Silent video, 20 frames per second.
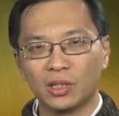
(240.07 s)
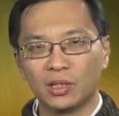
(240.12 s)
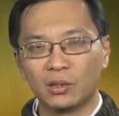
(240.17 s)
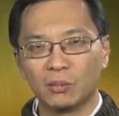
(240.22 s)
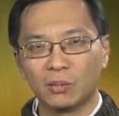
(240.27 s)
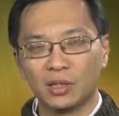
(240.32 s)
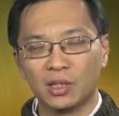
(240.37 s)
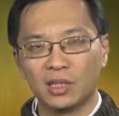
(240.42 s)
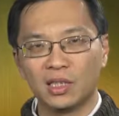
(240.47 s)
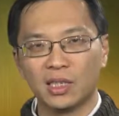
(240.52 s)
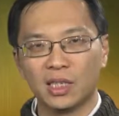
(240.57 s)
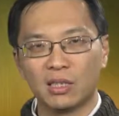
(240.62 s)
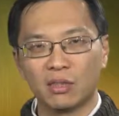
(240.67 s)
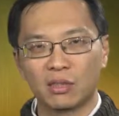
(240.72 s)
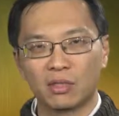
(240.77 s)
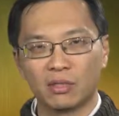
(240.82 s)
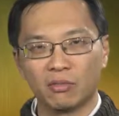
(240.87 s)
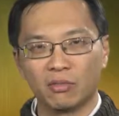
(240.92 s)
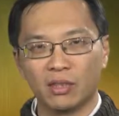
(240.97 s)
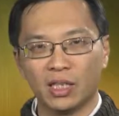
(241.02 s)
in the PCL
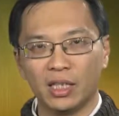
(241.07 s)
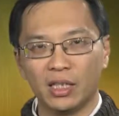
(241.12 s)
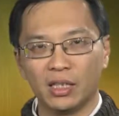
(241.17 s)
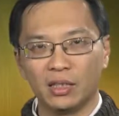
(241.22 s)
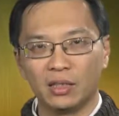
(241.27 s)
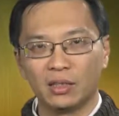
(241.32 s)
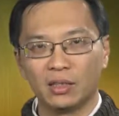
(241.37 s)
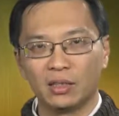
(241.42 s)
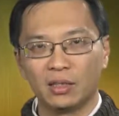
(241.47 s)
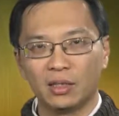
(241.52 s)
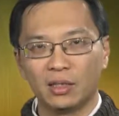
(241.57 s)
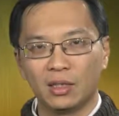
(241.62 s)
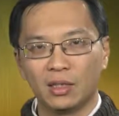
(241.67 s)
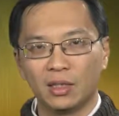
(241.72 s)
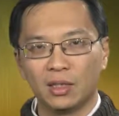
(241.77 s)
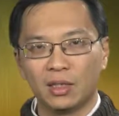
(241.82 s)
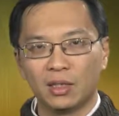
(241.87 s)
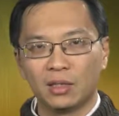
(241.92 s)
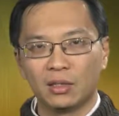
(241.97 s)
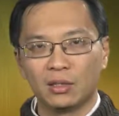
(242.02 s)
survey.
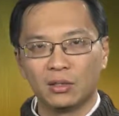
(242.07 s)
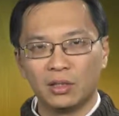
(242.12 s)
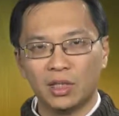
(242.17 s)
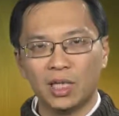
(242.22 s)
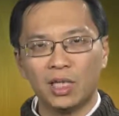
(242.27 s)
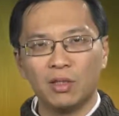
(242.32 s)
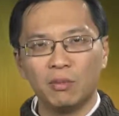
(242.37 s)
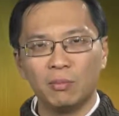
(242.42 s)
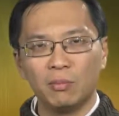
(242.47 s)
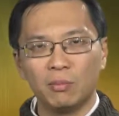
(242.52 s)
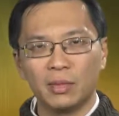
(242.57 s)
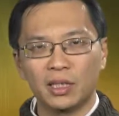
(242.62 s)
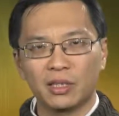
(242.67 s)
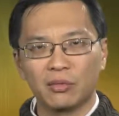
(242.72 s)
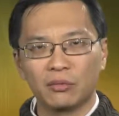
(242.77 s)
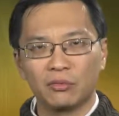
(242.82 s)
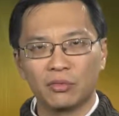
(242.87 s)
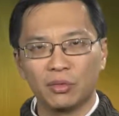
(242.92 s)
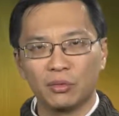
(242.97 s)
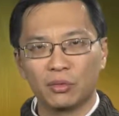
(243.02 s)
So now make a
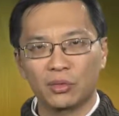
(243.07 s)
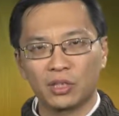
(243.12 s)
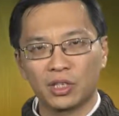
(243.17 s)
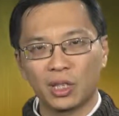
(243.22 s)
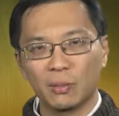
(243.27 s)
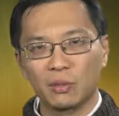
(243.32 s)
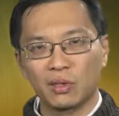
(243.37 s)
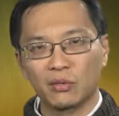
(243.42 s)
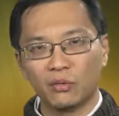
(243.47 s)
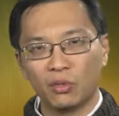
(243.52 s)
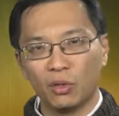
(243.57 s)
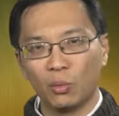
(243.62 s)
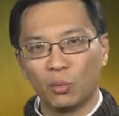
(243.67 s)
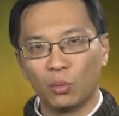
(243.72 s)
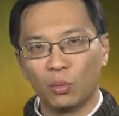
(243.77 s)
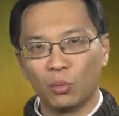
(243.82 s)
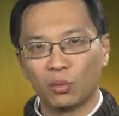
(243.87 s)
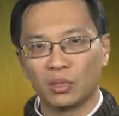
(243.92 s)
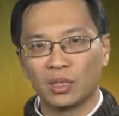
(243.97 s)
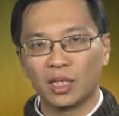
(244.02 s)
few steps
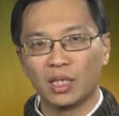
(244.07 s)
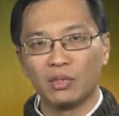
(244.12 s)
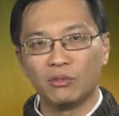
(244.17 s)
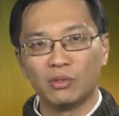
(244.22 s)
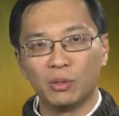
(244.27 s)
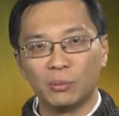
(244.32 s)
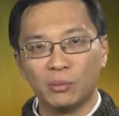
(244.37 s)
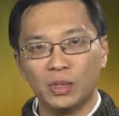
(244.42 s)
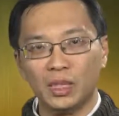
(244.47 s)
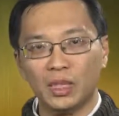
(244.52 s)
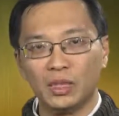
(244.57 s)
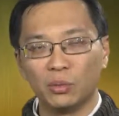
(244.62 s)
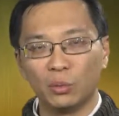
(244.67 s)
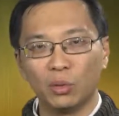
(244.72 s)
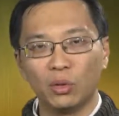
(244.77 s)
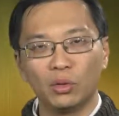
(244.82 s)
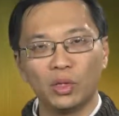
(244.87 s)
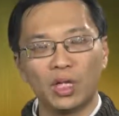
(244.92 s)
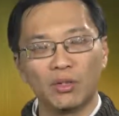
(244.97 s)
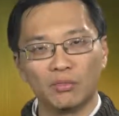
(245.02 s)
forward and repeat
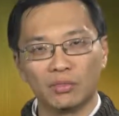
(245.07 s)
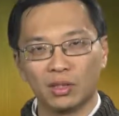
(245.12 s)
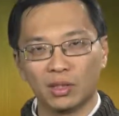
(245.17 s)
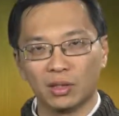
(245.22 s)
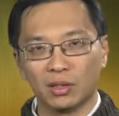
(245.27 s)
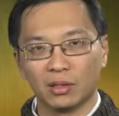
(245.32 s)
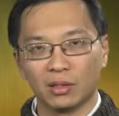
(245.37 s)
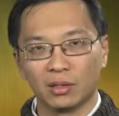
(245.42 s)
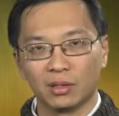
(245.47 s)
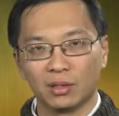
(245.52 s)
what you have done.